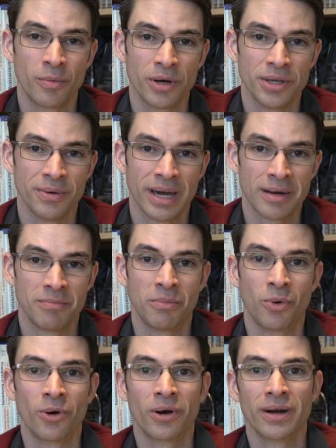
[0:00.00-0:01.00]
where you had a
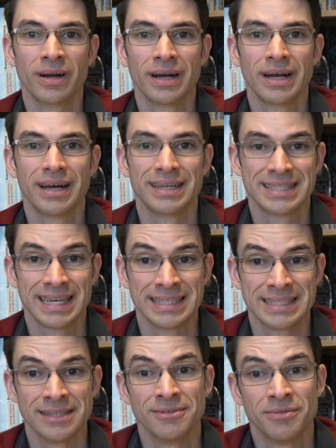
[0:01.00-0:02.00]
more
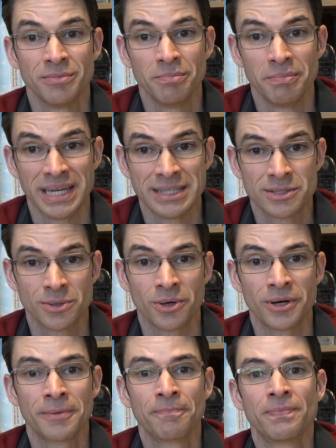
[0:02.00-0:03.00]
attentive
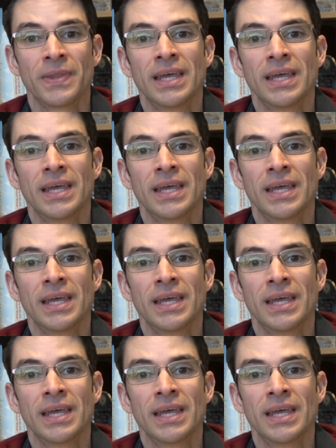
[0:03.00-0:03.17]
mentor.